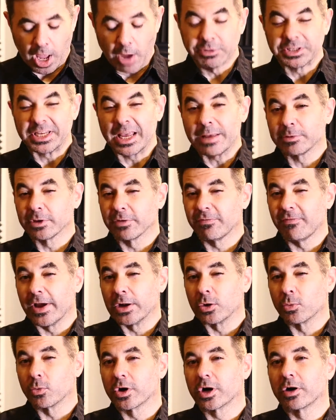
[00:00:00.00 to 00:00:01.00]
was able to
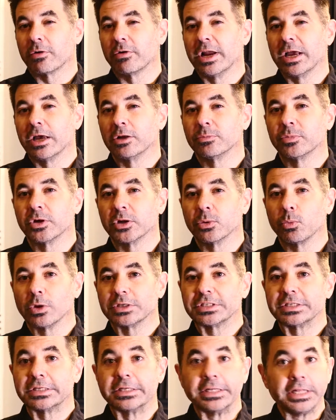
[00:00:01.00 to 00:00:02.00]
find a workaround, but it
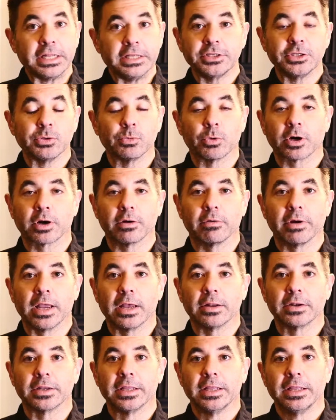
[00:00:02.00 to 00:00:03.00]
wasn't an easy
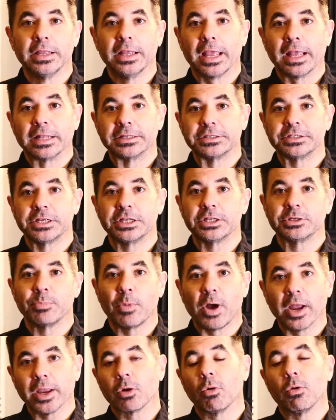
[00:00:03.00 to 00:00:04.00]
workaround. And since
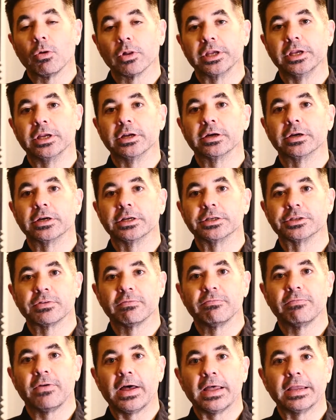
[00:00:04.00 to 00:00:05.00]
my goal here is to
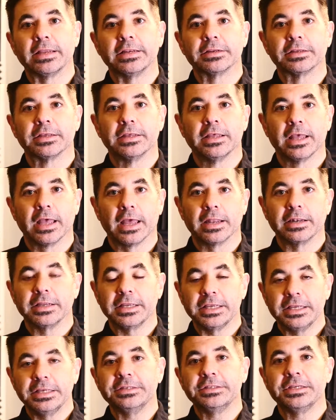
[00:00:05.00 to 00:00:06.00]
find an
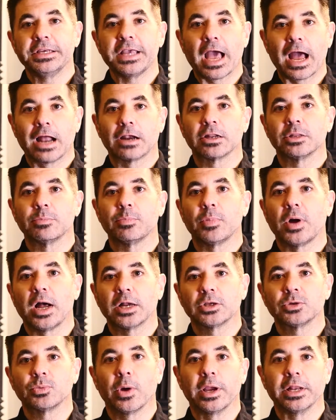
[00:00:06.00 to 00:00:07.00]
easy,
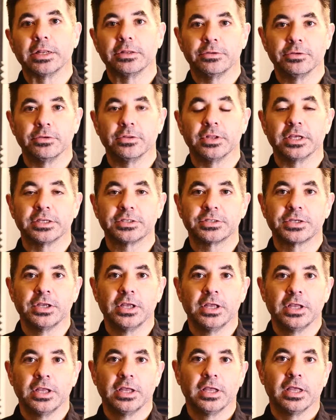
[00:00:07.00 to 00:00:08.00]
out-of-the-box way to do this,
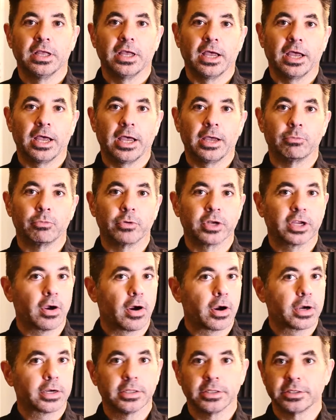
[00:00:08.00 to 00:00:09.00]

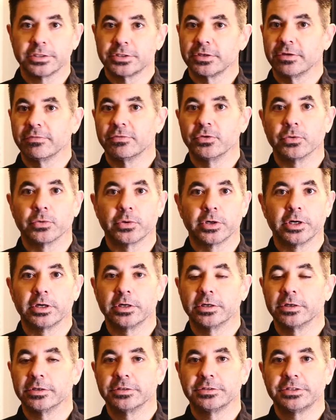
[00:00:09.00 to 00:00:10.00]
regardless of
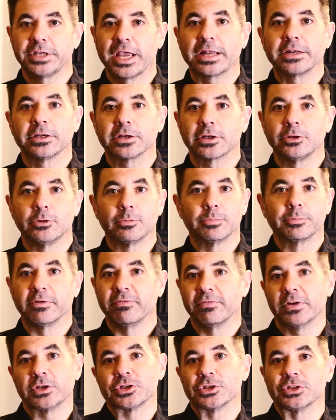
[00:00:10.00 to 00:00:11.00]
your technical
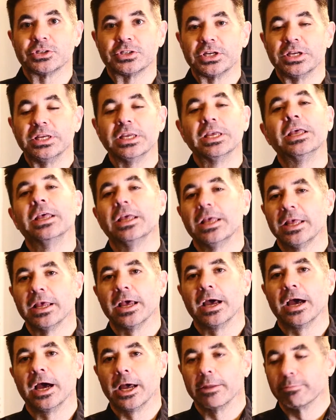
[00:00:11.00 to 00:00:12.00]
proficiency,
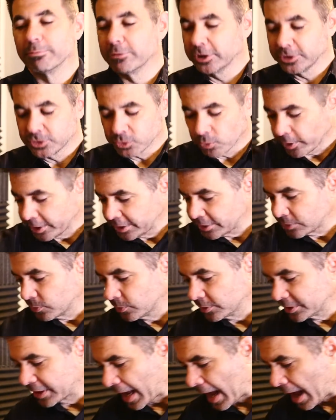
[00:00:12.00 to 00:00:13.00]
the Zeiss
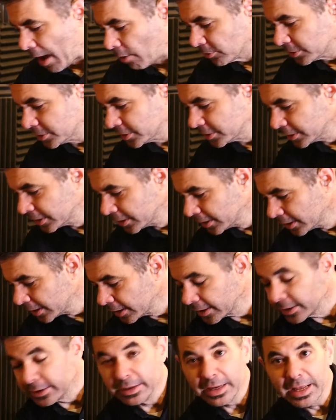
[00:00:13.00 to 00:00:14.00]
was out.
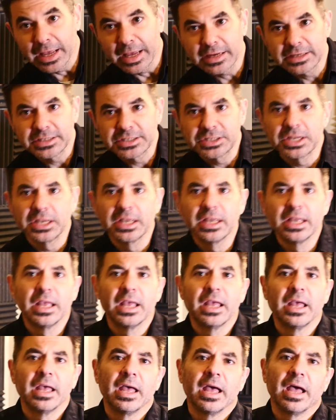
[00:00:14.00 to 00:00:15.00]
Next,
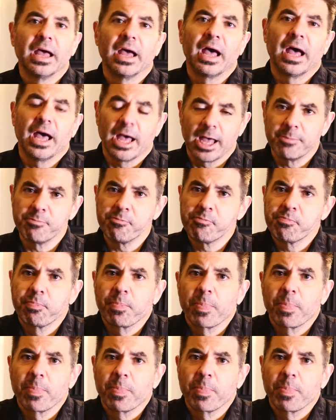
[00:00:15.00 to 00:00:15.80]
I